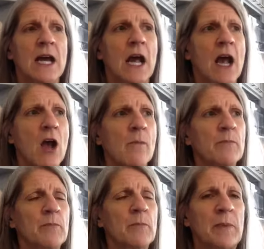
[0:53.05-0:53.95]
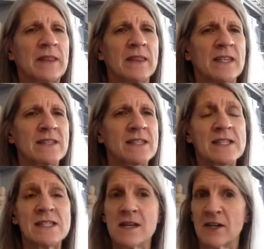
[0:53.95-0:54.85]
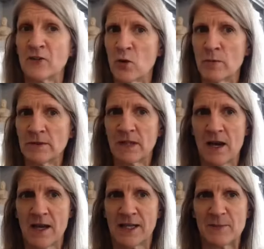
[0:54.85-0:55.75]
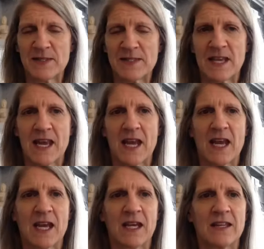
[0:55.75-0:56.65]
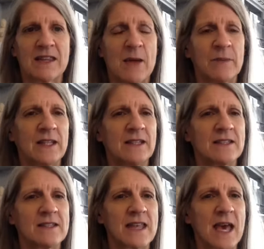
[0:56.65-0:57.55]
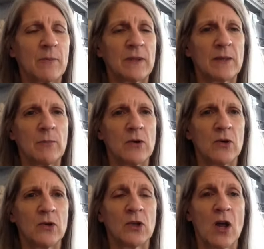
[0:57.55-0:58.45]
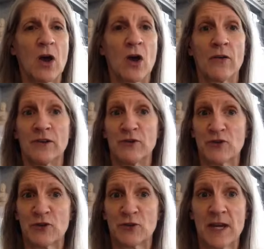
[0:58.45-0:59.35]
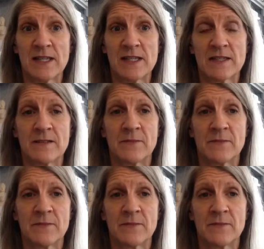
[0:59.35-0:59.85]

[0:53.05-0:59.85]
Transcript: But this is not normal times, and that means that people are under stress,